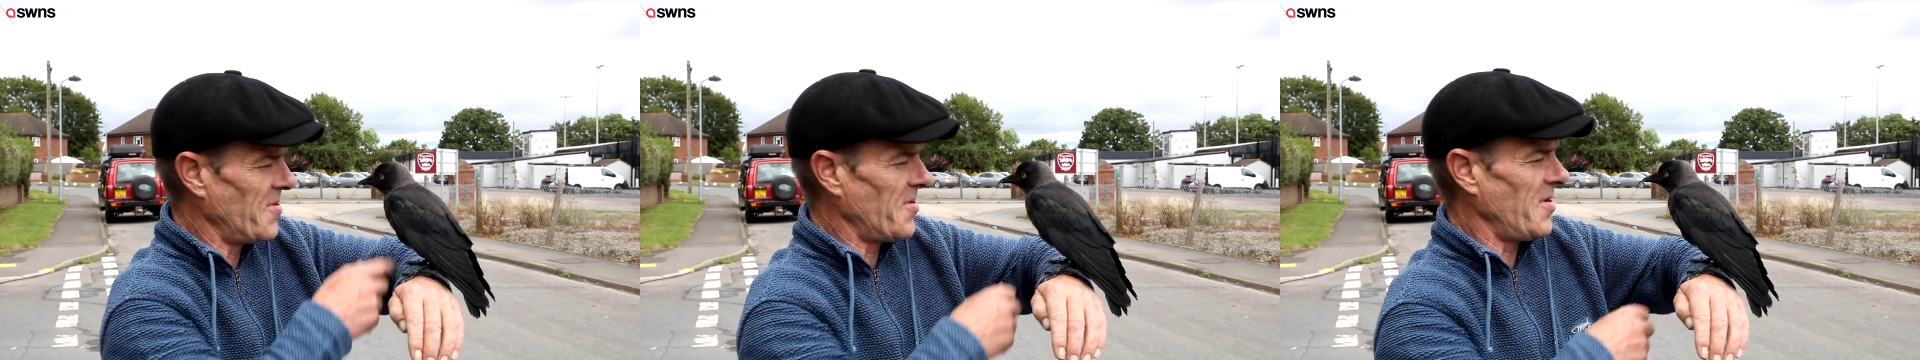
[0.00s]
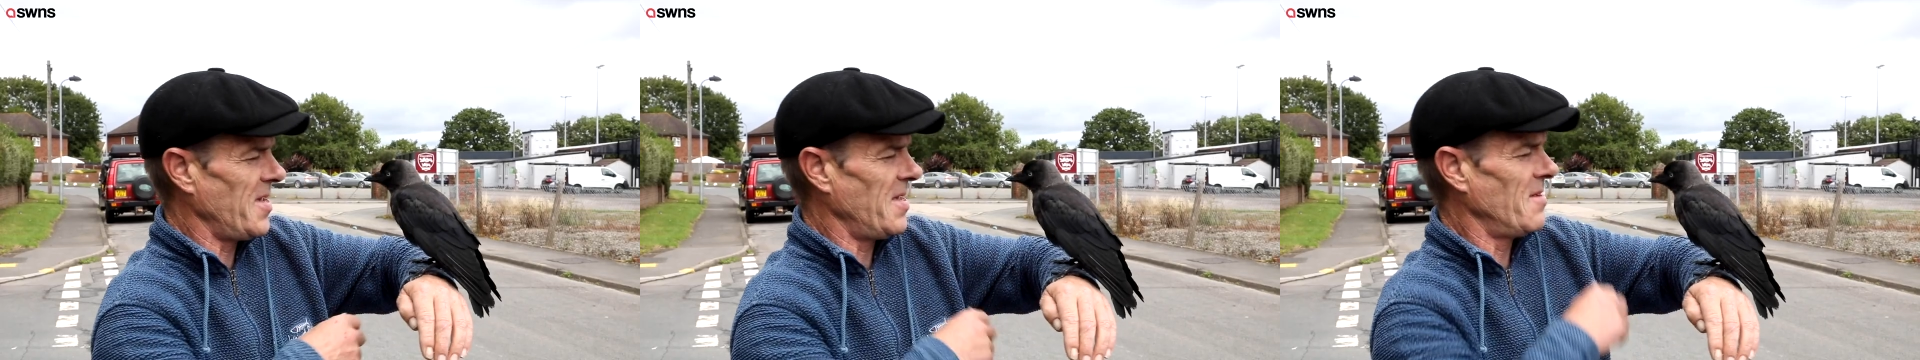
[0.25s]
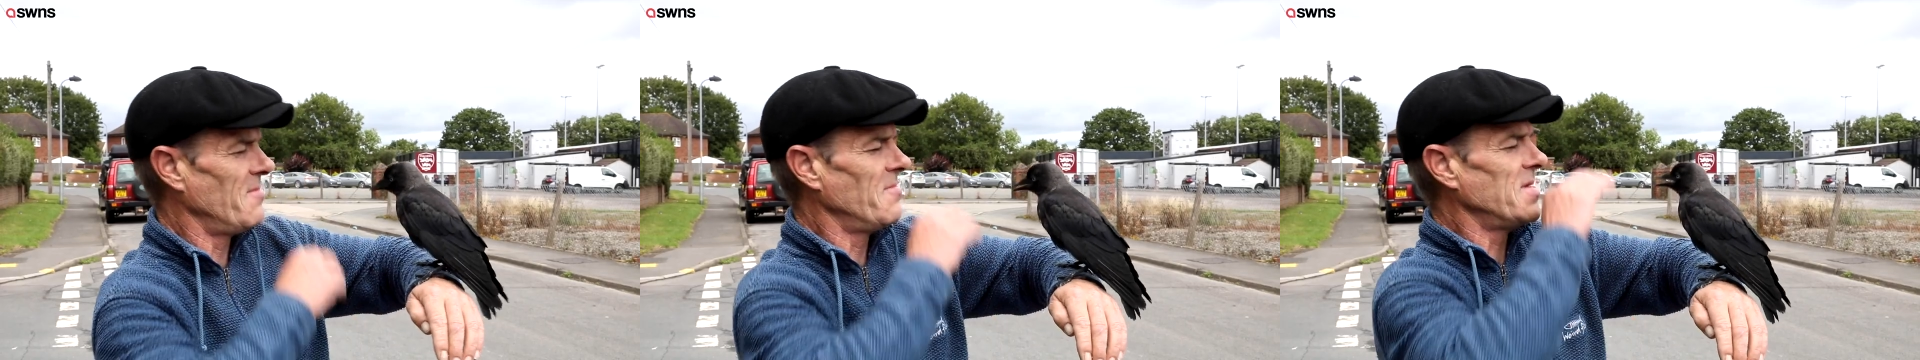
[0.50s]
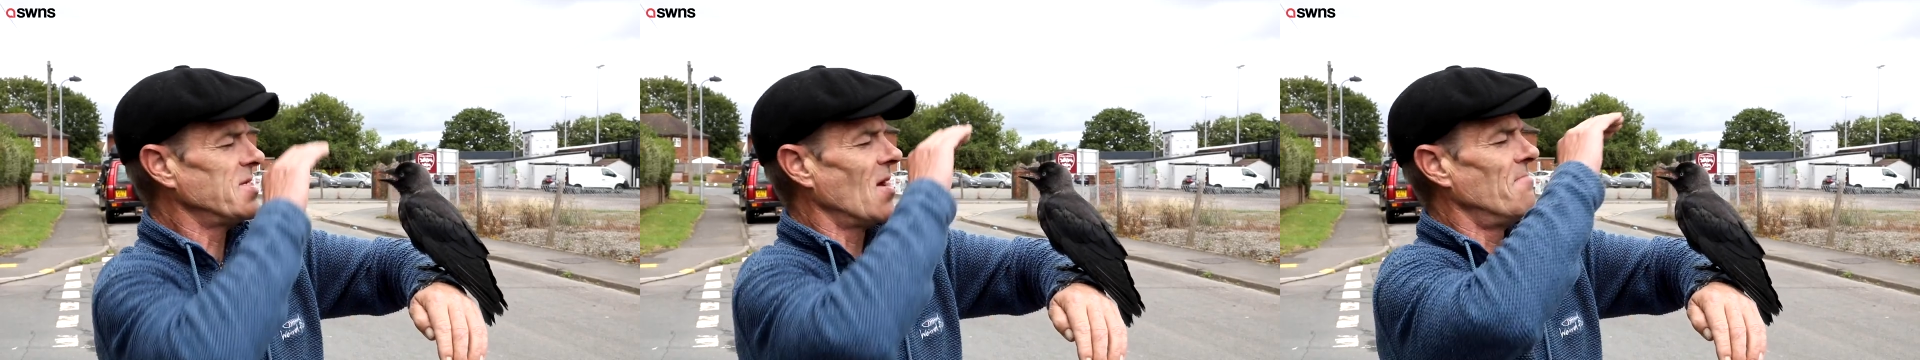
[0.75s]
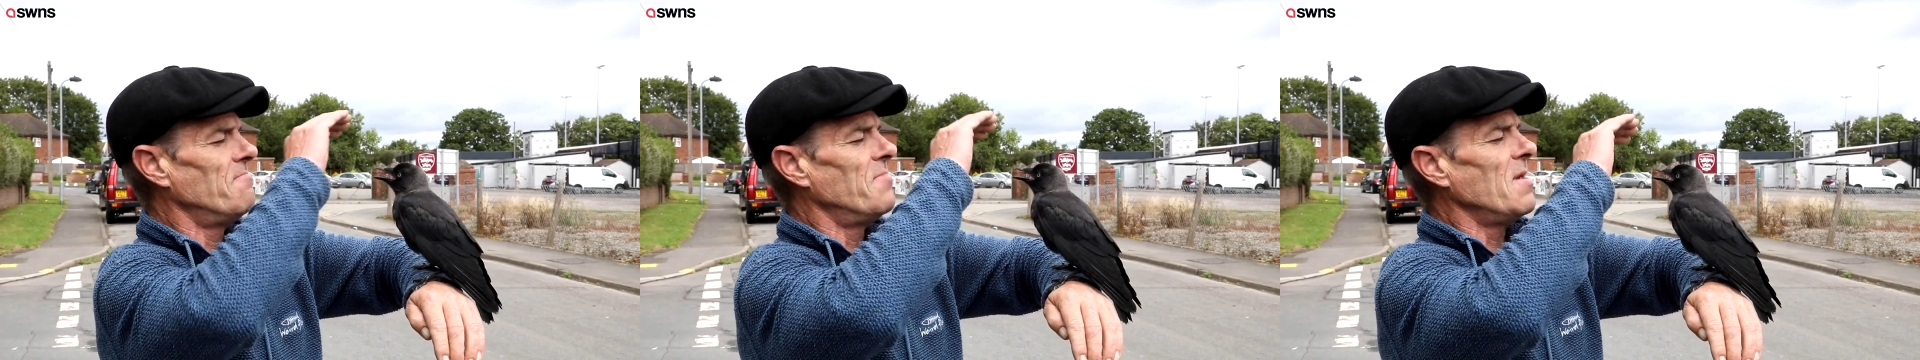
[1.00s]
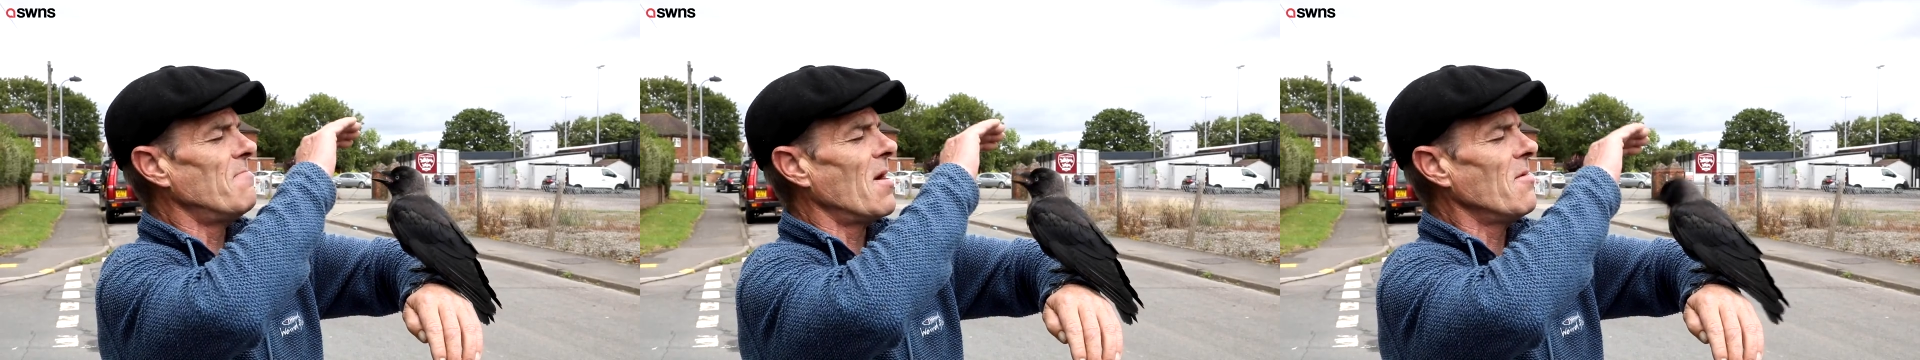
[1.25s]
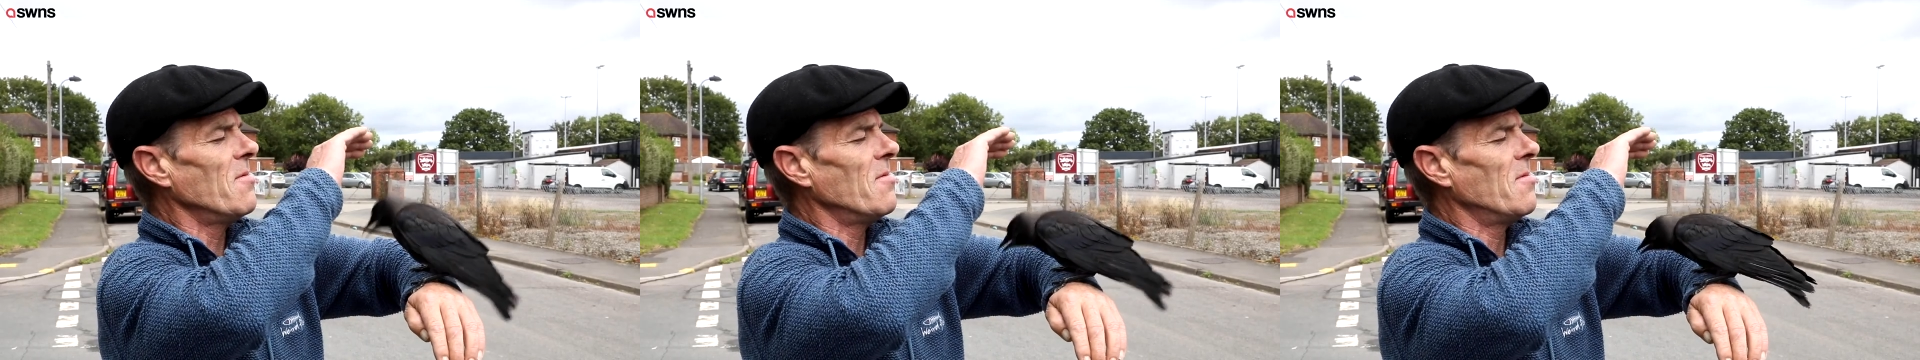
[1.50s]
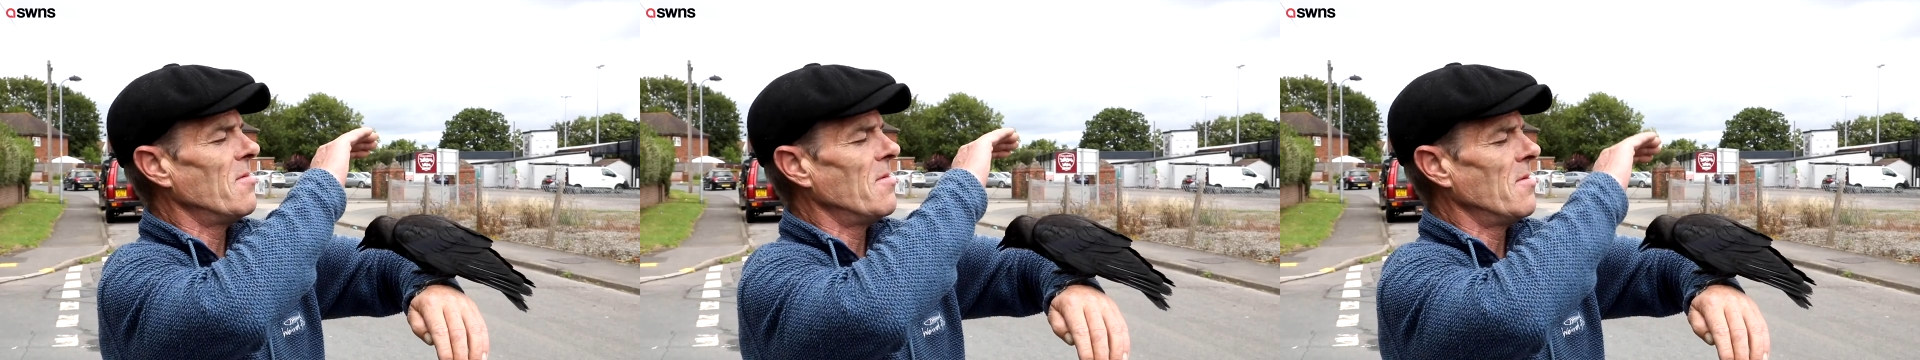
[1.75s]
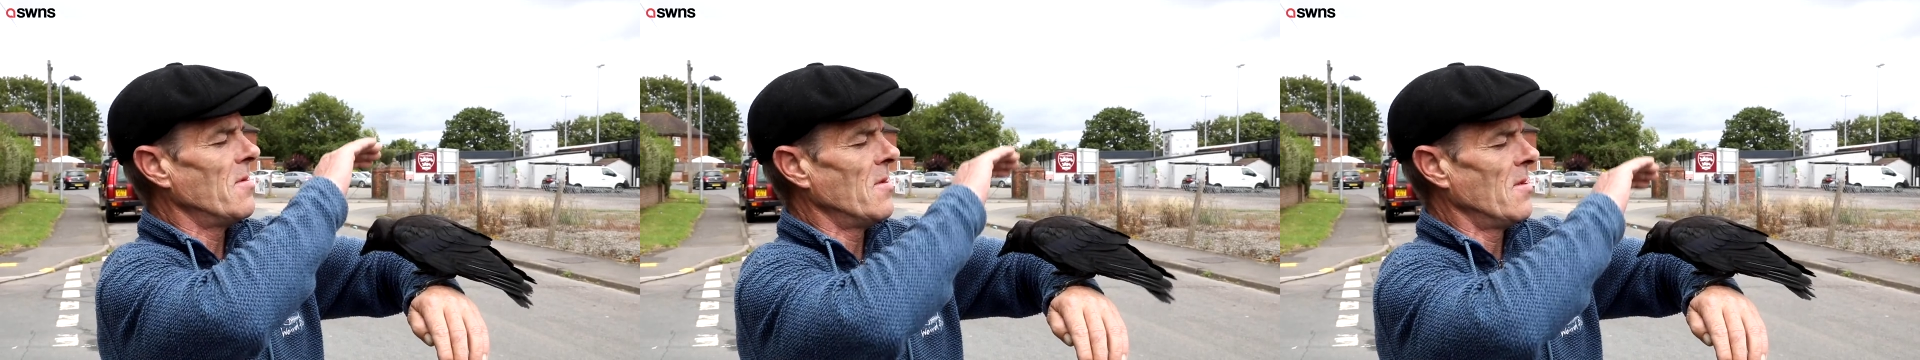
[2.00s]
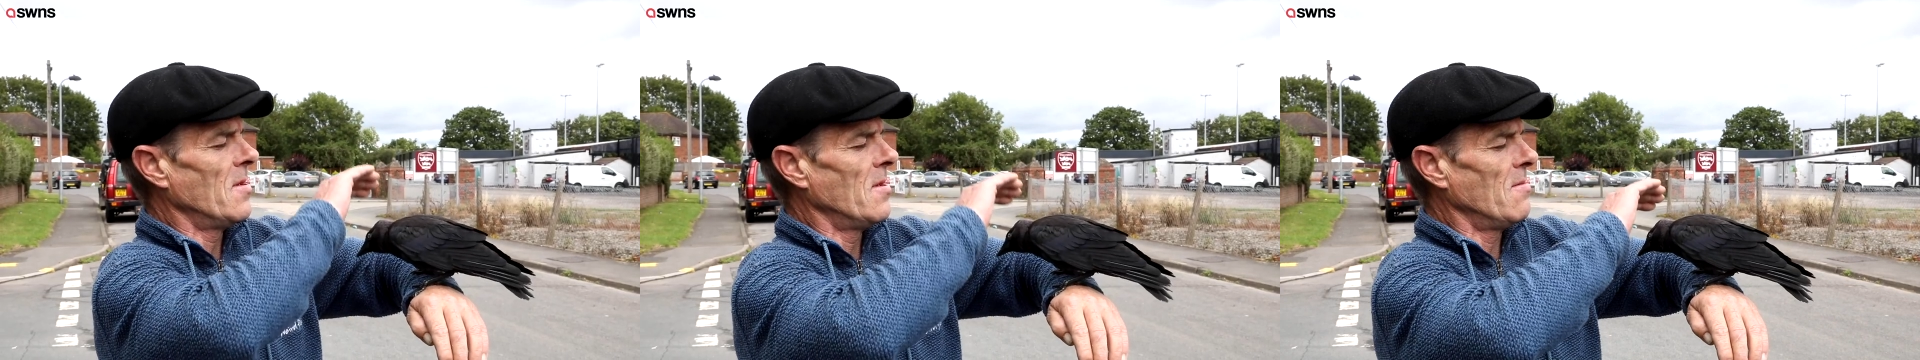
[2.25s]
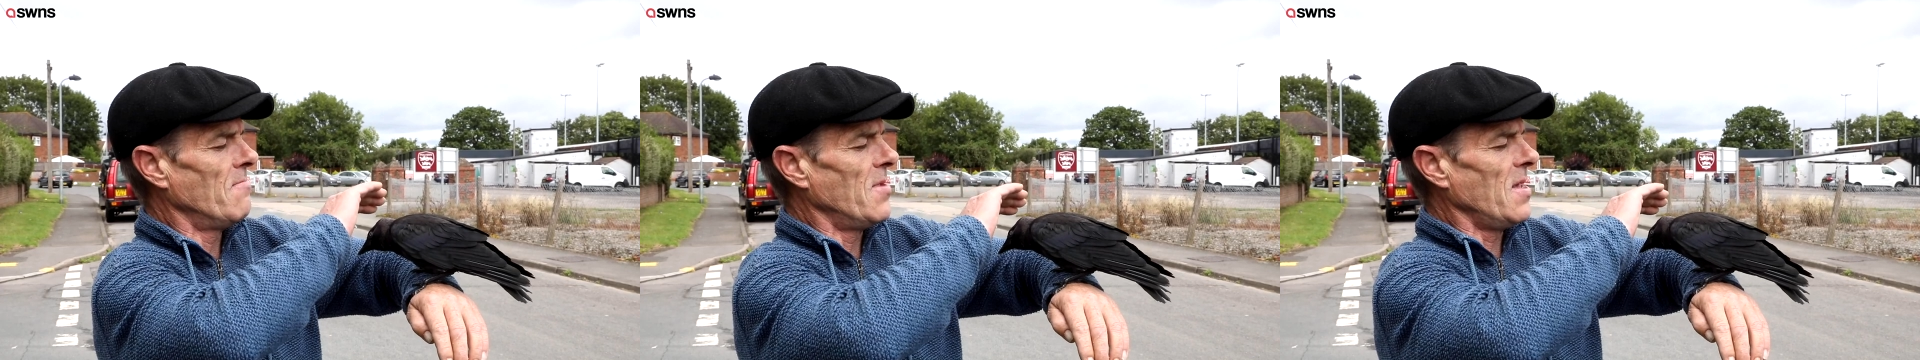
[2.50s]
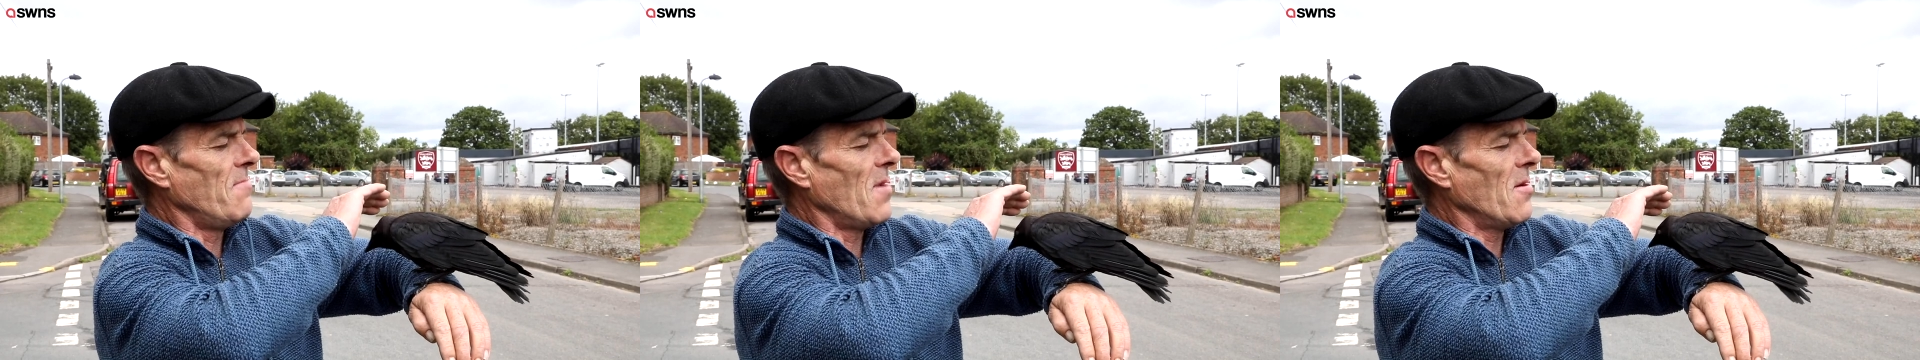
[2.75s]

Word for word: What I have started doing with him now, I started doing little tricks.